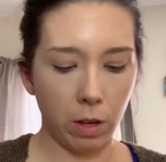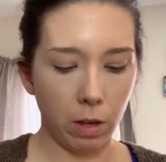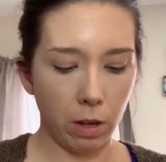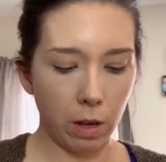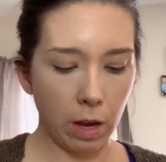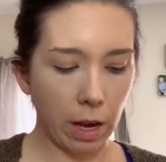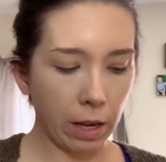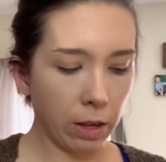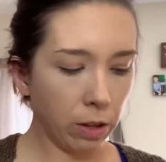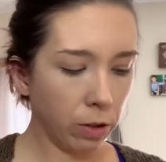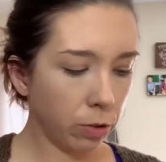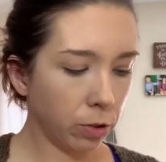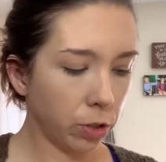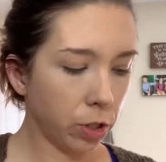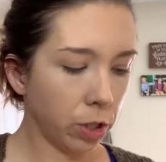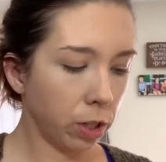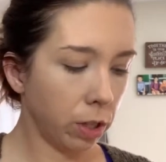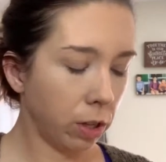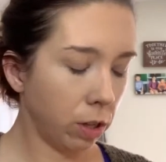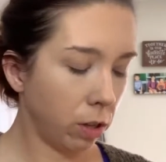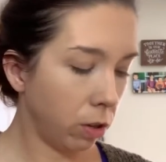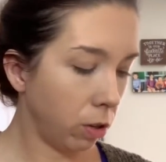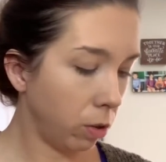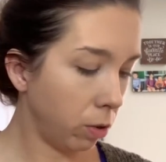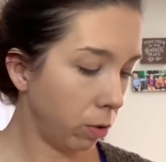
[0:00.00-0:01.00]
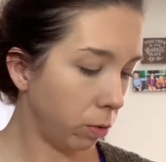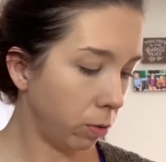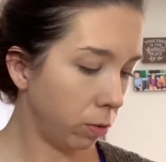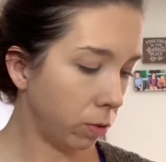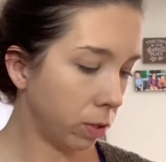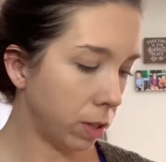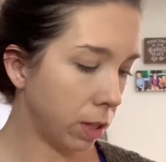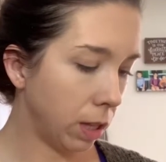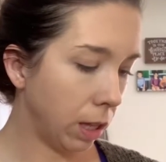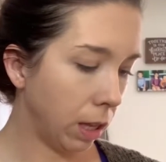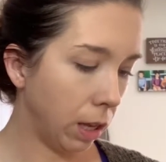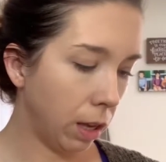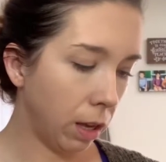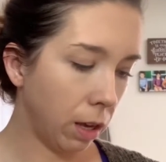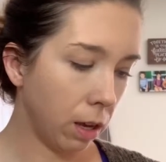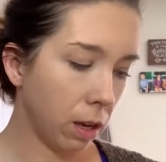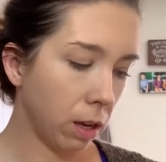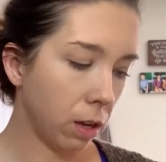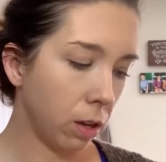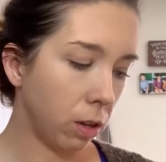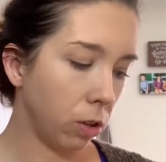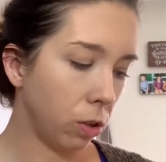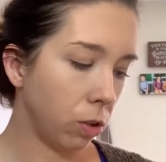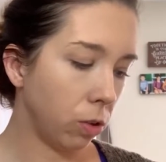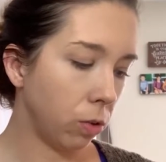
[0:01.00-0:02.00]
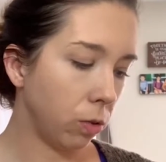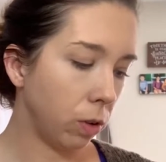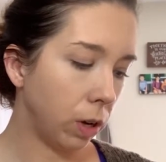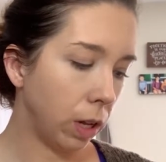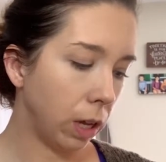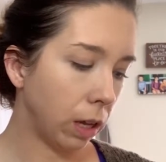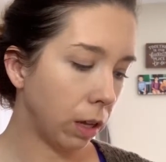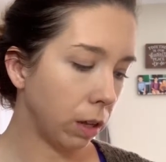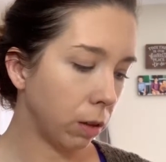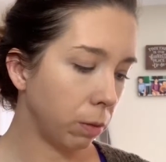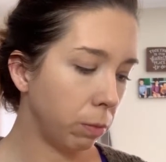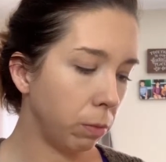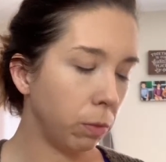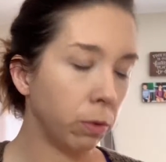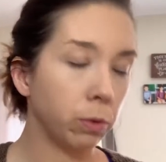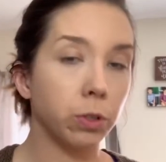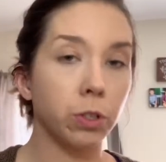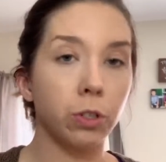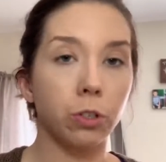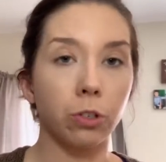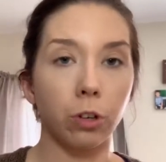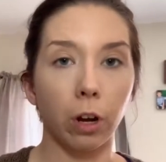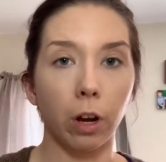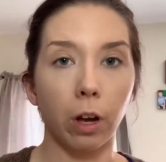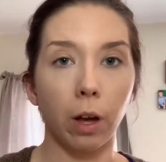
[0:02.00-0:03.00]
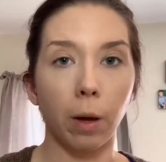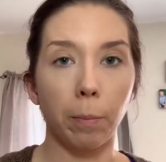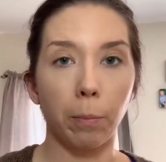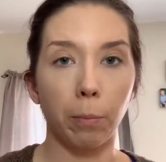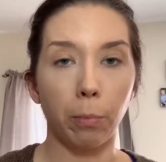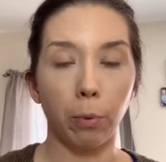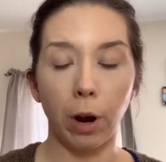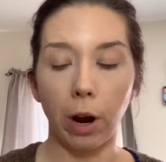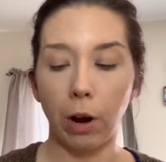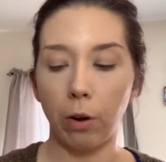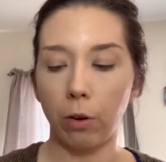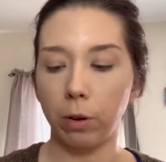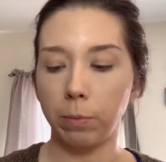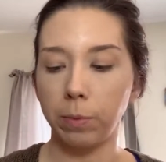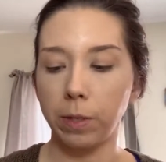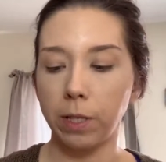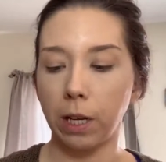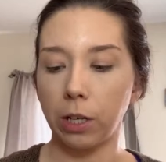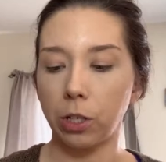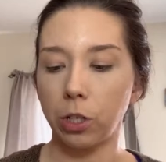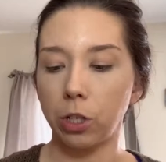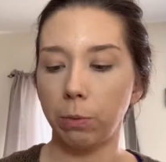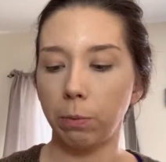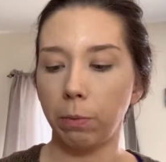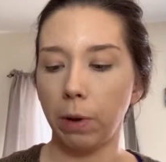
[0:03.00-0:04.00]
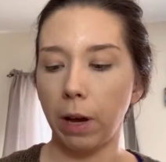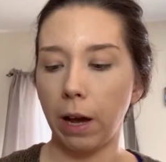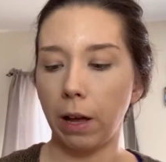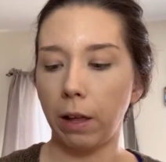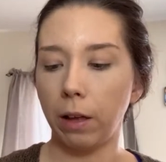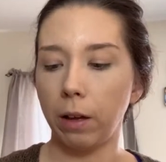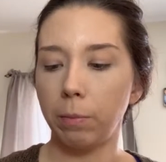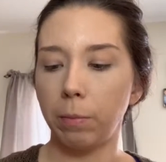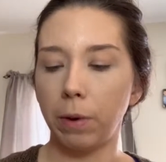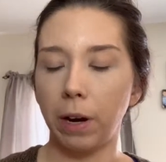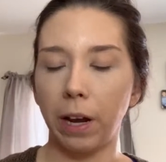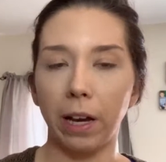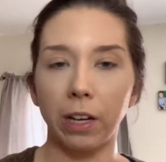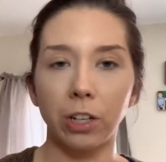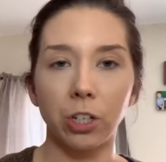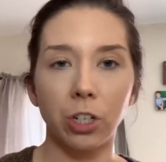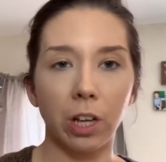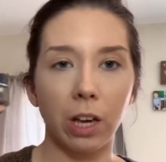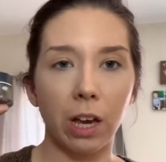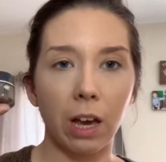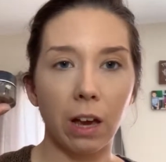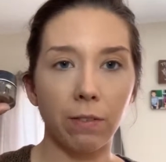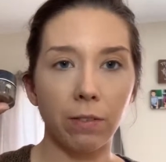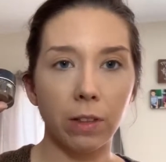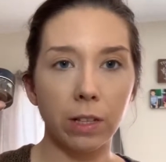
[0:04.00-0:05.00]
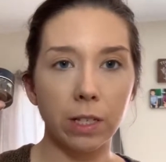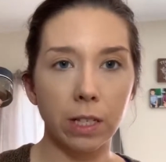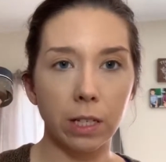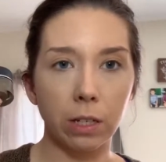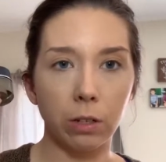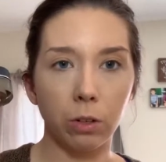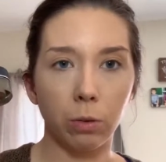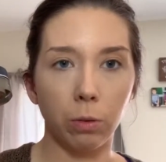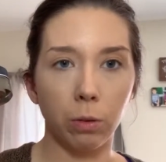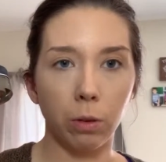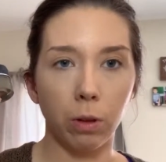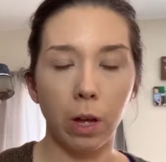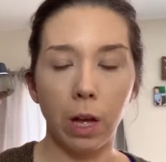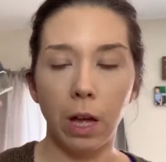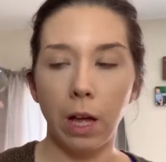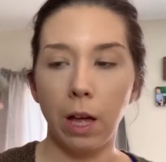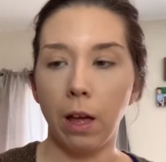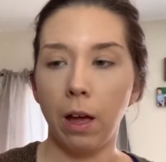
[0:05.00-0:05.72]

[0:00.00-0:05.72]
I usually use the Younique Moodstruck Brow Obsession palette, but I actually have this little